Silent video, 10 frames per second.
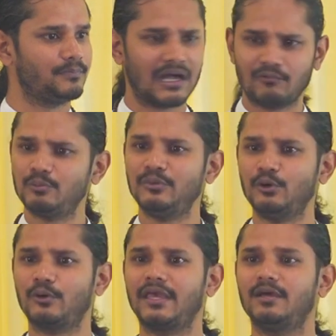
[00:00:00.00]
I would be
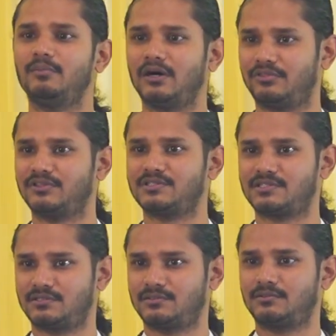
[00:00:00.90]
okay about
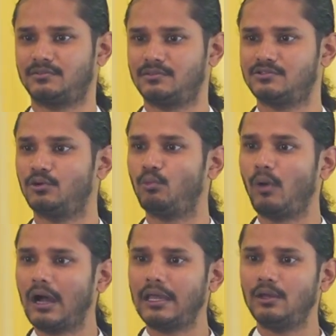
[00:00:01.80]
this. So
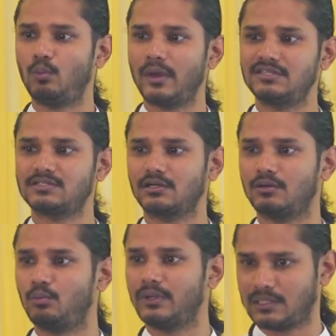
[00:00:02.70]
why waste a
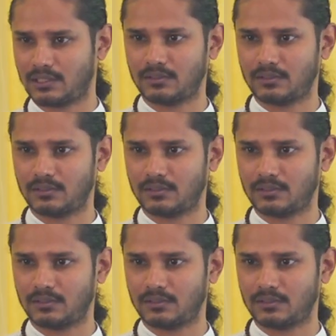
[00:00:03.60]
week?